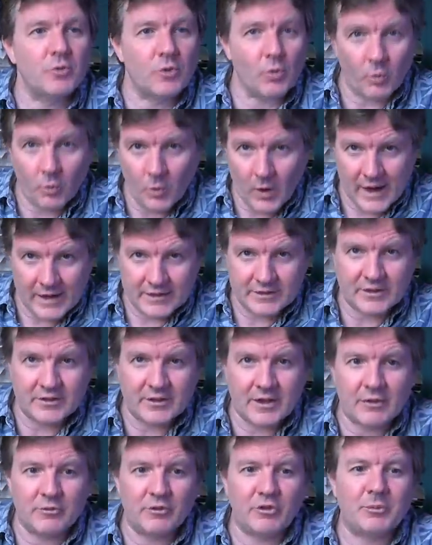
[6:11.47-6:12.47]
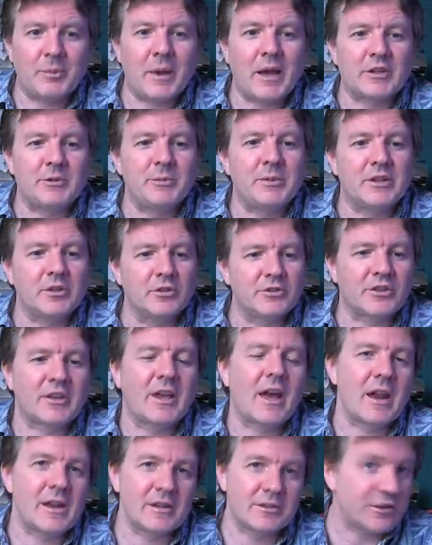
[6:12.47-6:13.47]
that worked in that respect, because a
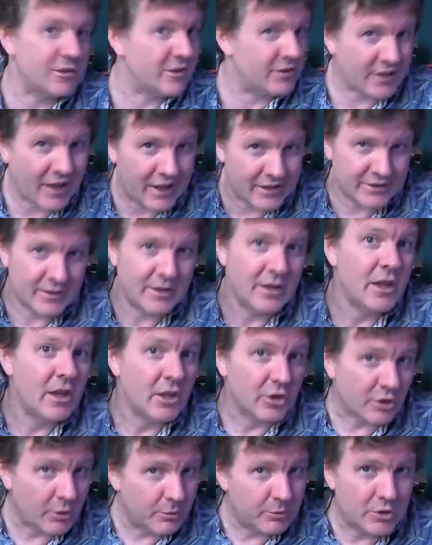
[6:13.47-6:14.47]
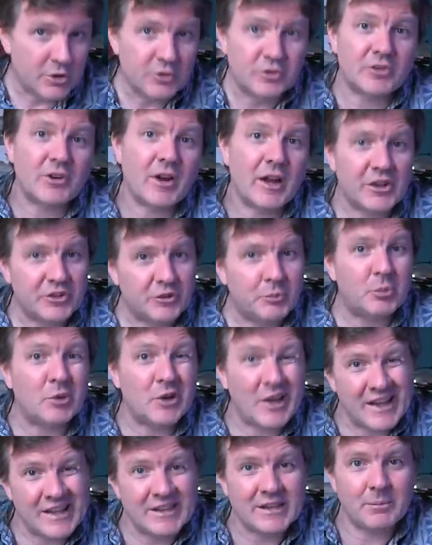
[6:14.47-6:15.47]
character had had a computerized
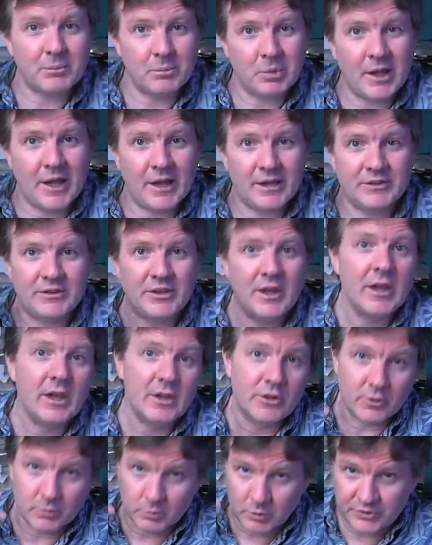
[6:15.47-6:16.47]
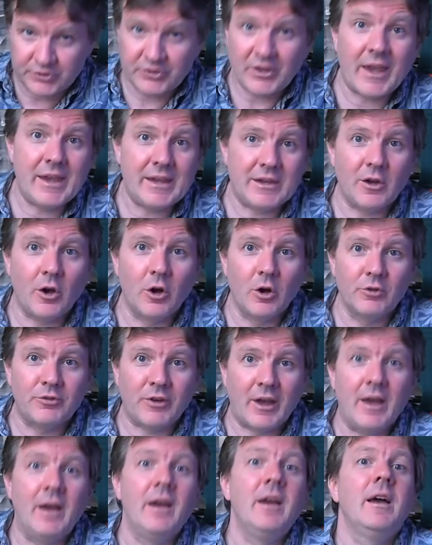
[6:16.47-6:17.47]
brain implant that would take
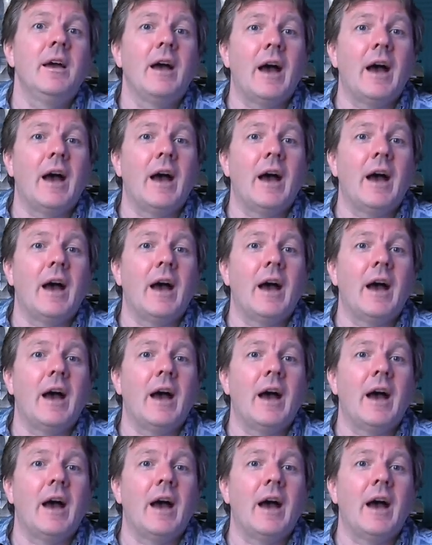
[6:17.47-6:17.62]
over